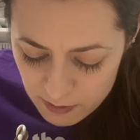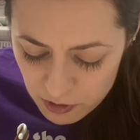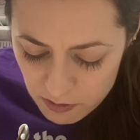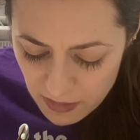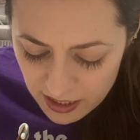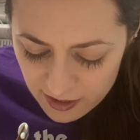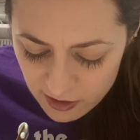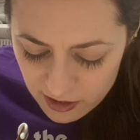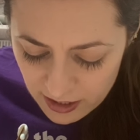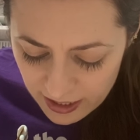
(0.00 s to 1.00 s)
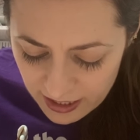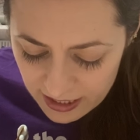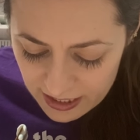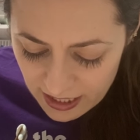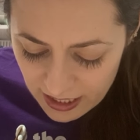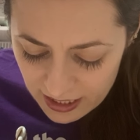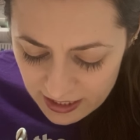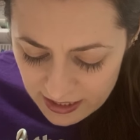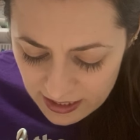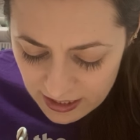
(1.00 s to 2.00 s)
which make it look like
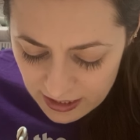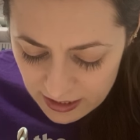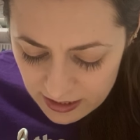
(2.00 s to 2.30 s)
candy.